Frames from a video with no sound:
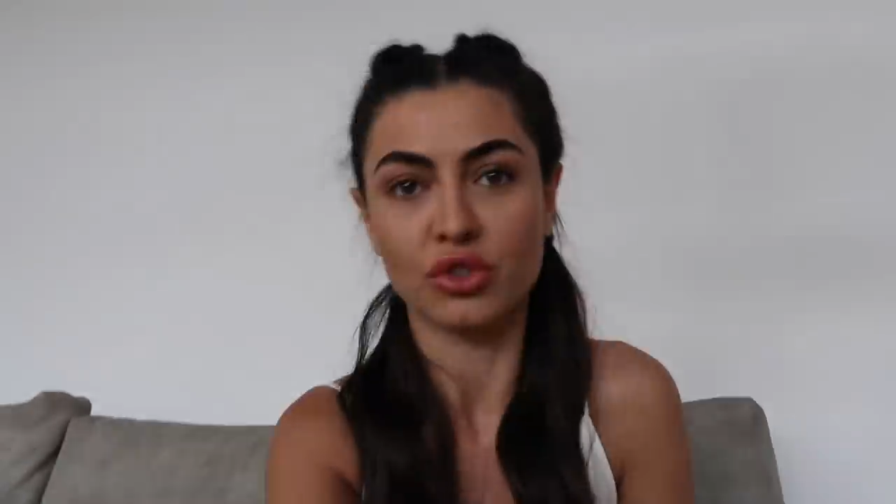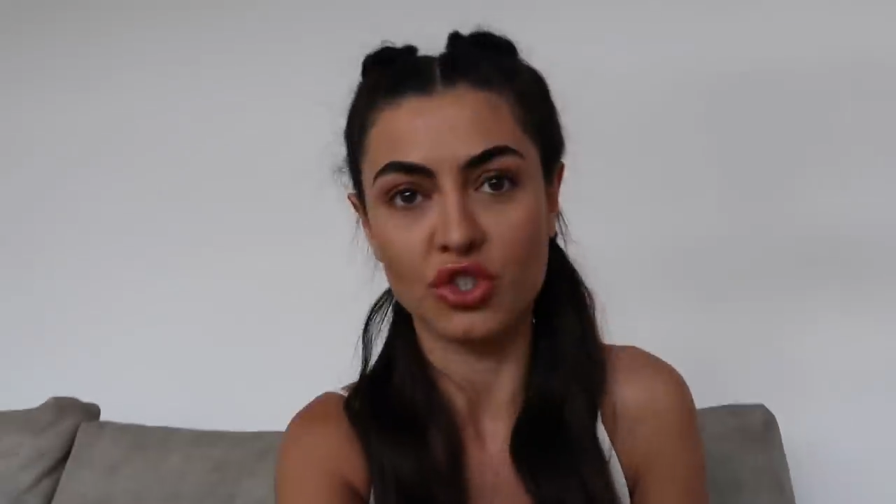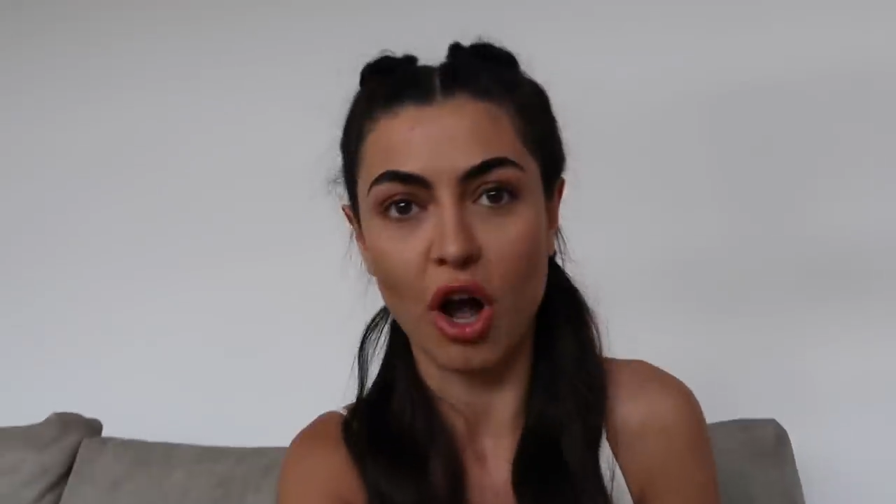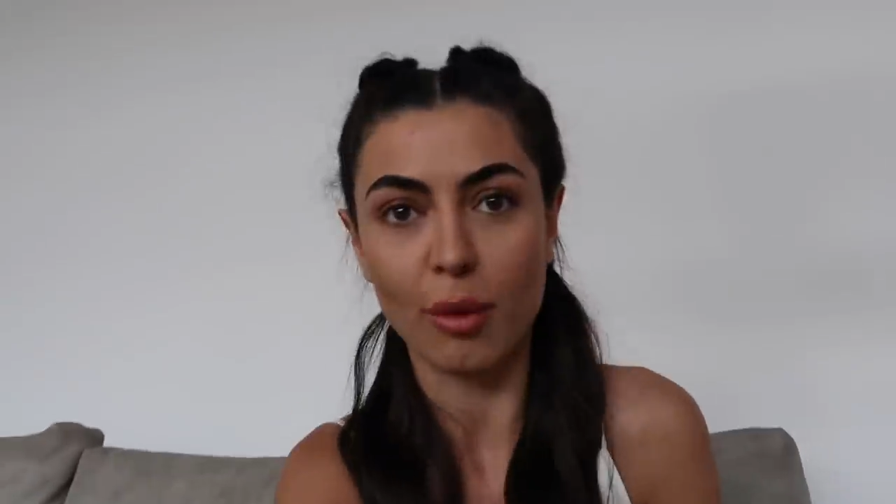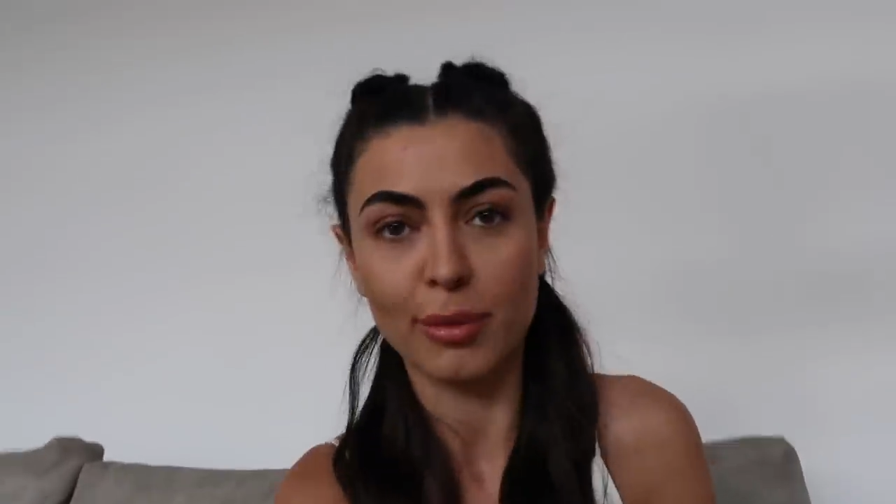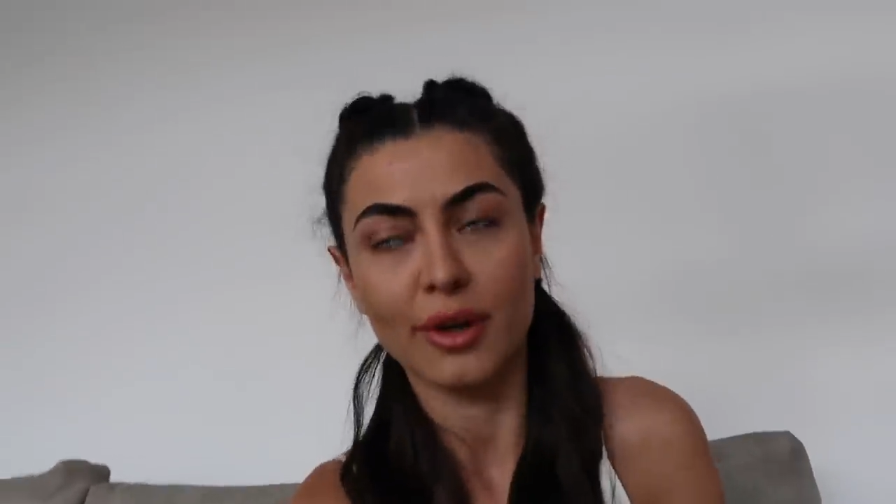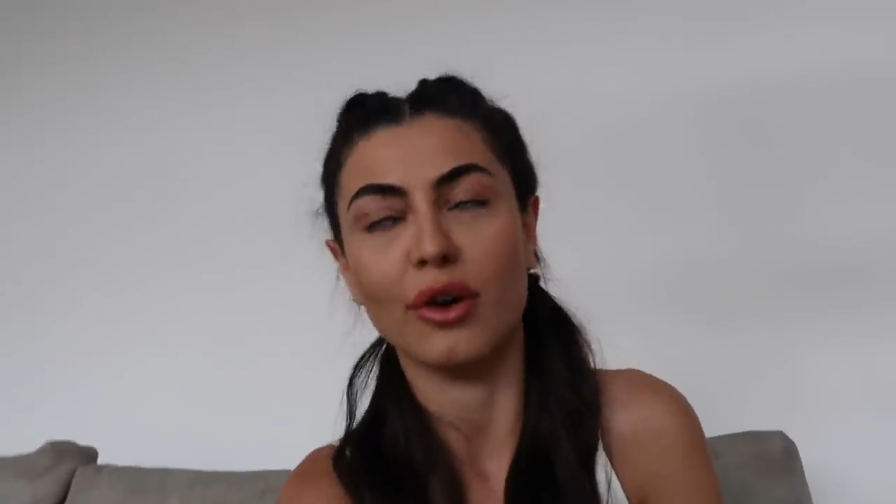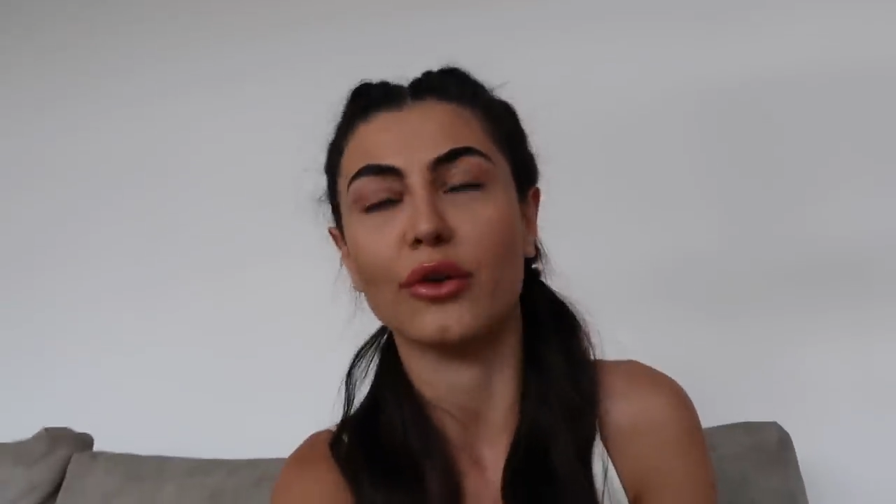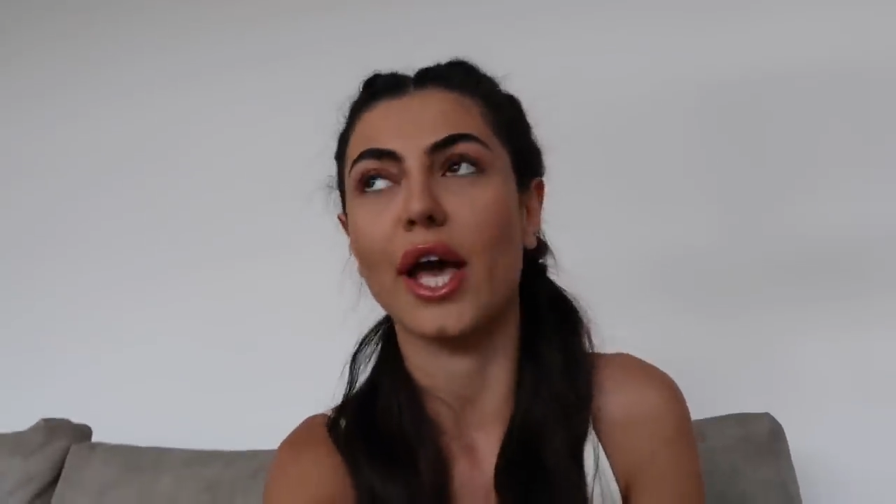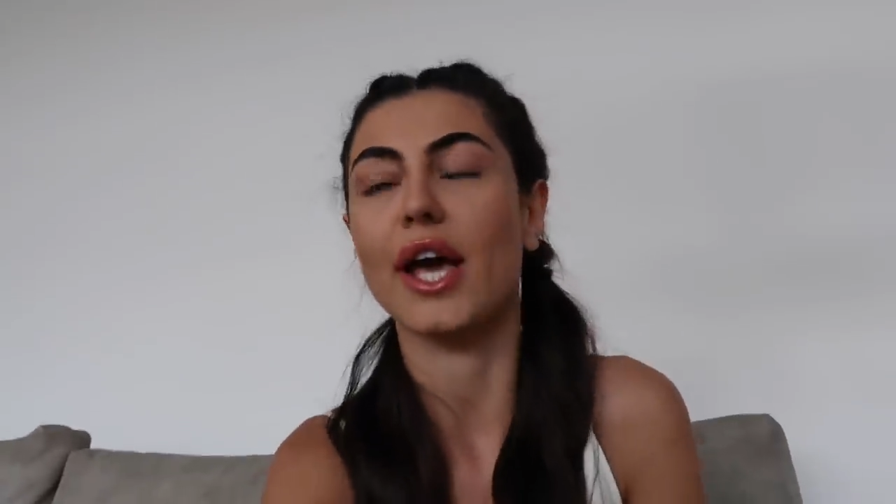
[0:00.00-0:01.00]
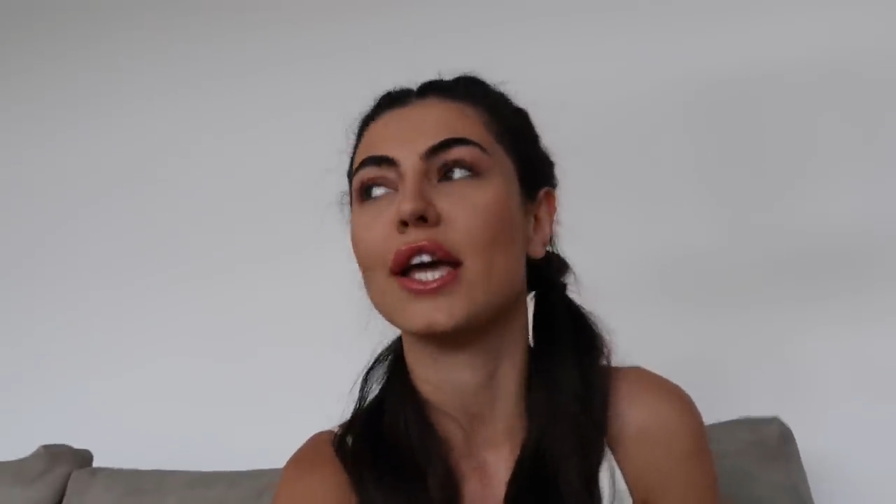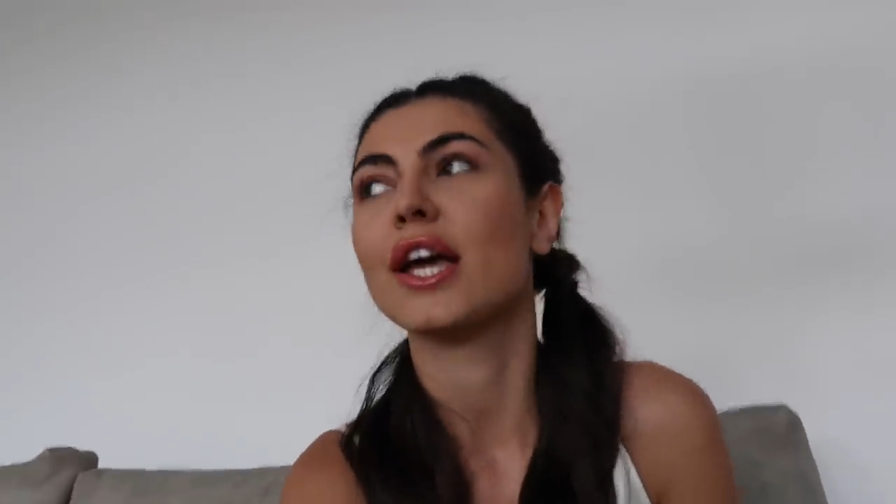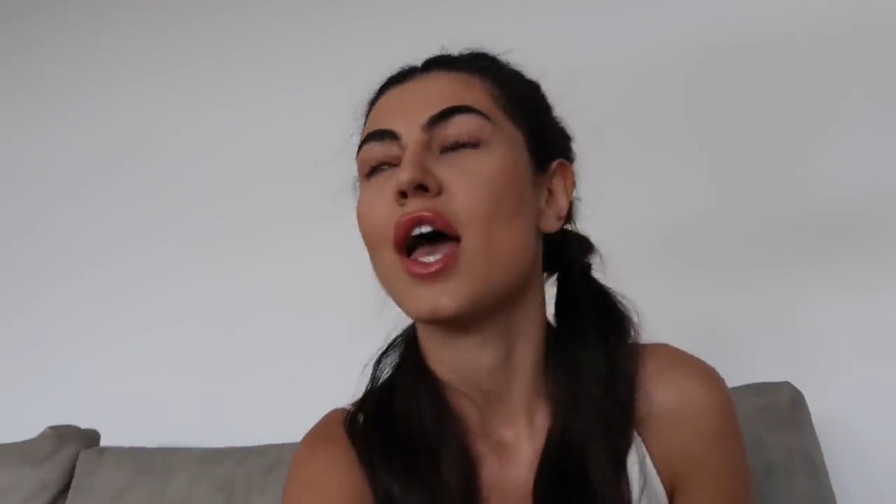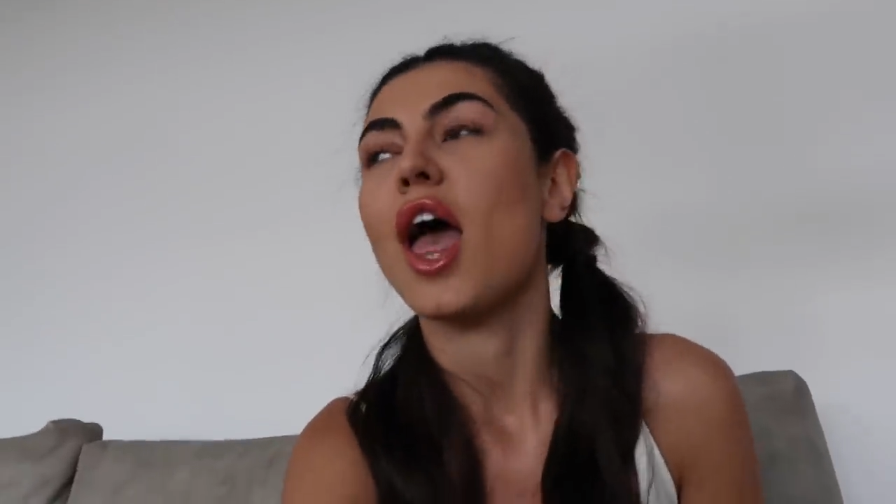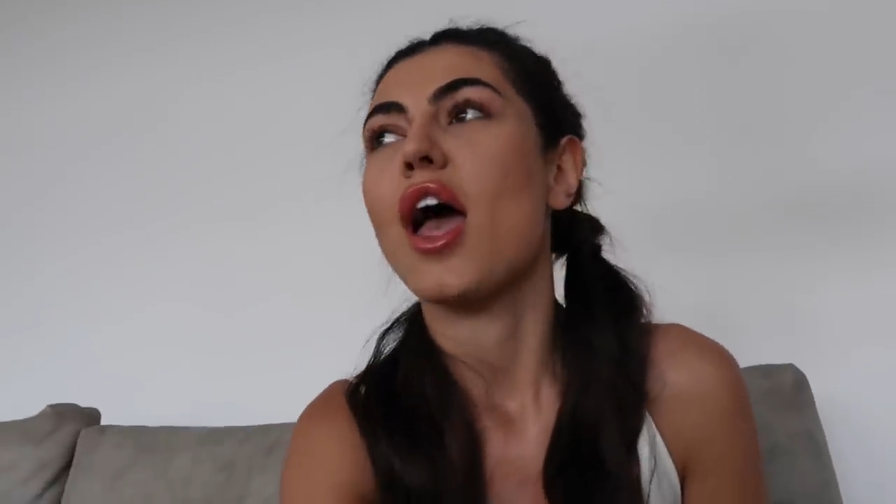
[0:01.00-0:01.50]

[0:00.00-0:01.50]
shop, okay?